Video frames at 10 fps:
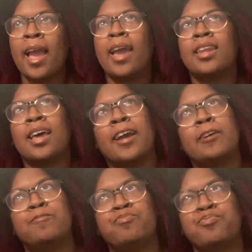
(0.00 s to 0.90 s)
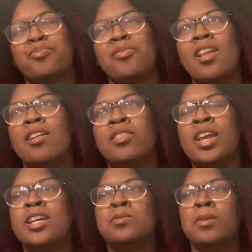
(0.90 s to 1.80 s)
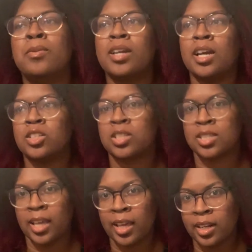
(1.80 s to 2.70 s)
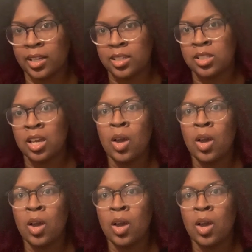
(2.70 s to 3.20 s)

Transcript: And like, the thing is, people can understand this